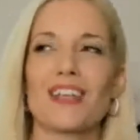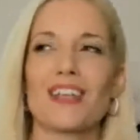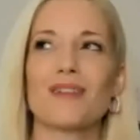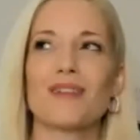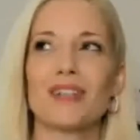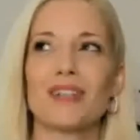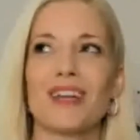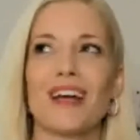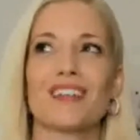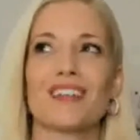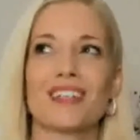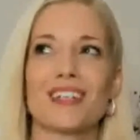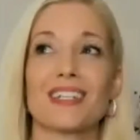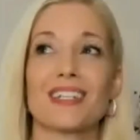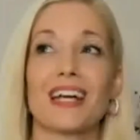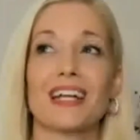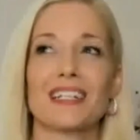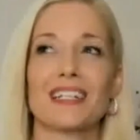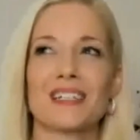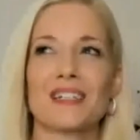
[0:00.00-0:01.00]
that'd be like, I was gonna
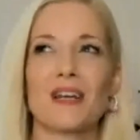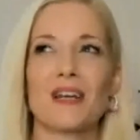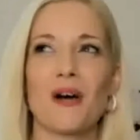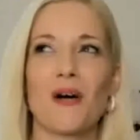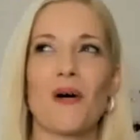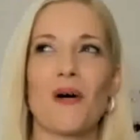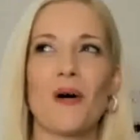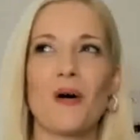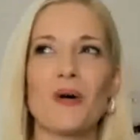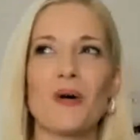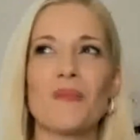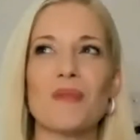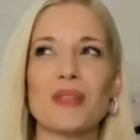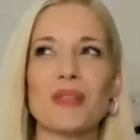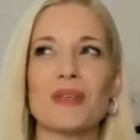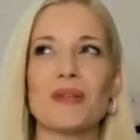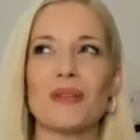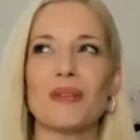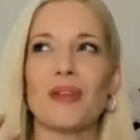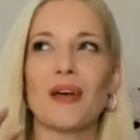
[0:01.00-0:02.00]
say, I didn't go home and
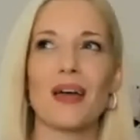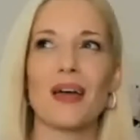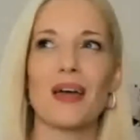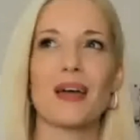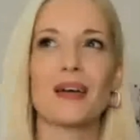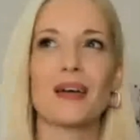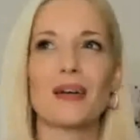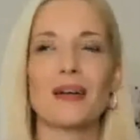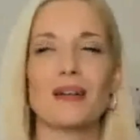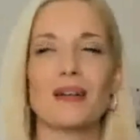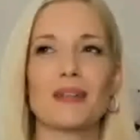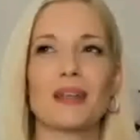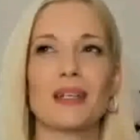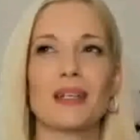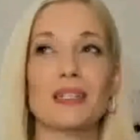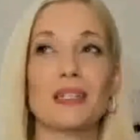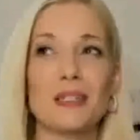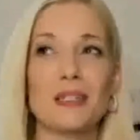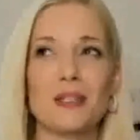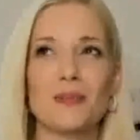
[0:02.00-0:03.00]
then like
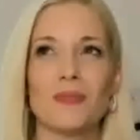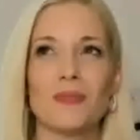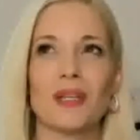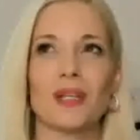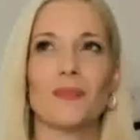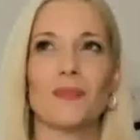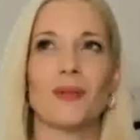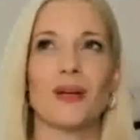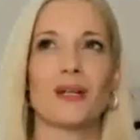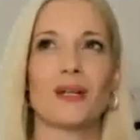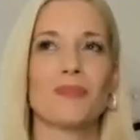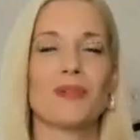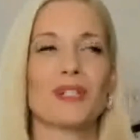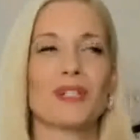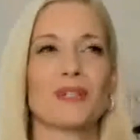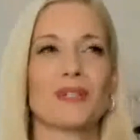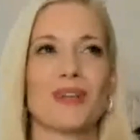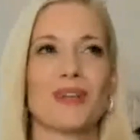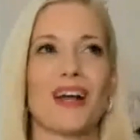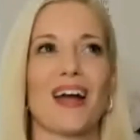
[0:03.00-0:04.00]
continue being a blind
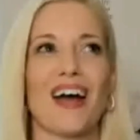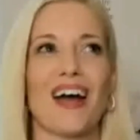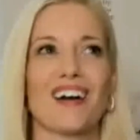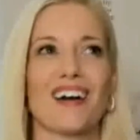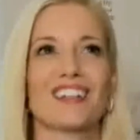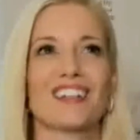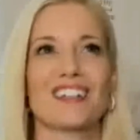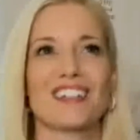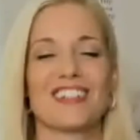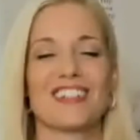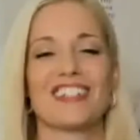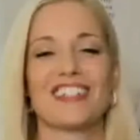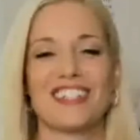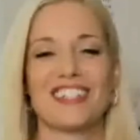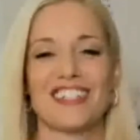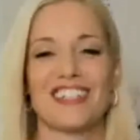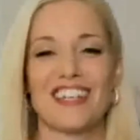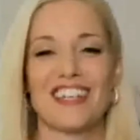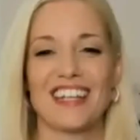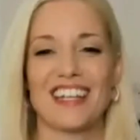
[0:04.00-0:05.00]
person, but I actually
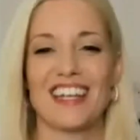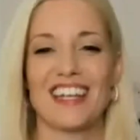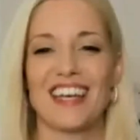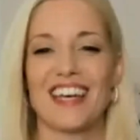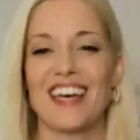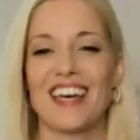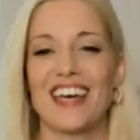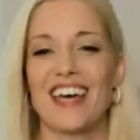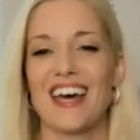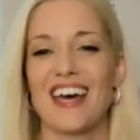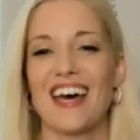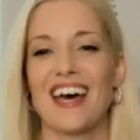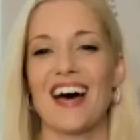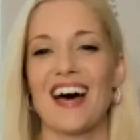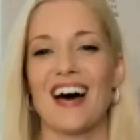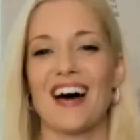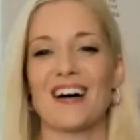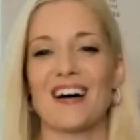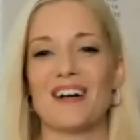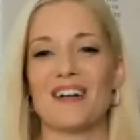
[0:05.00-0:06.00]
did
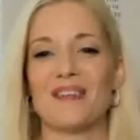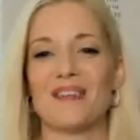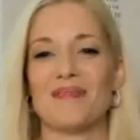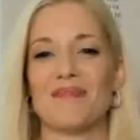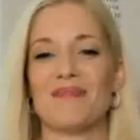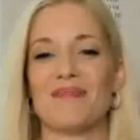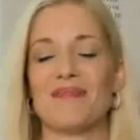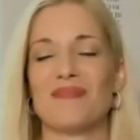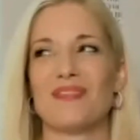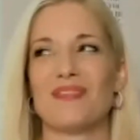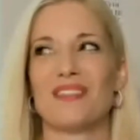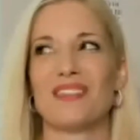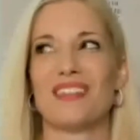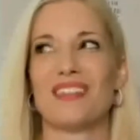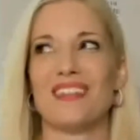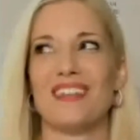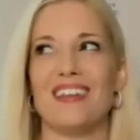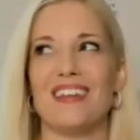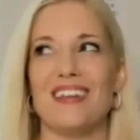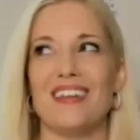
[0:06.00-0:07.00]
um,
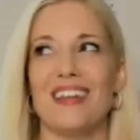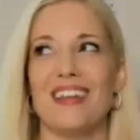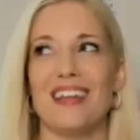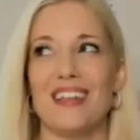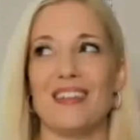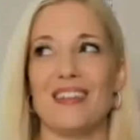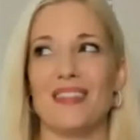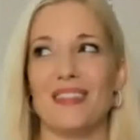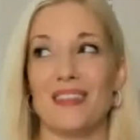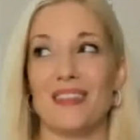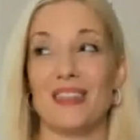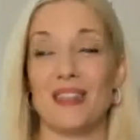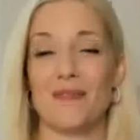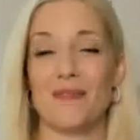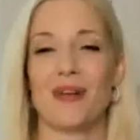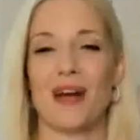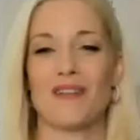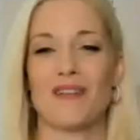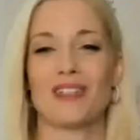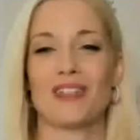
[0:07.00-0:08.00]
in, in the
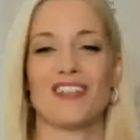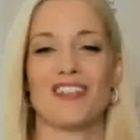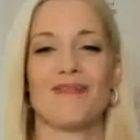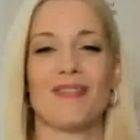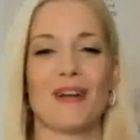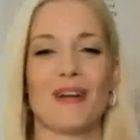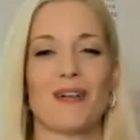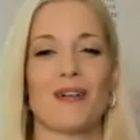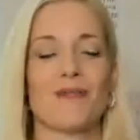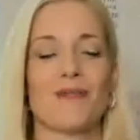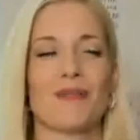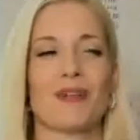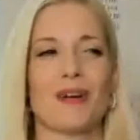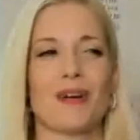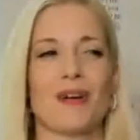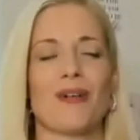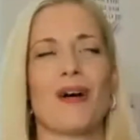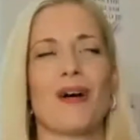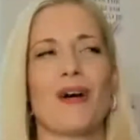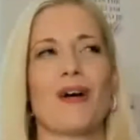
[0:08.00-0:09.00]
privacy of my home go,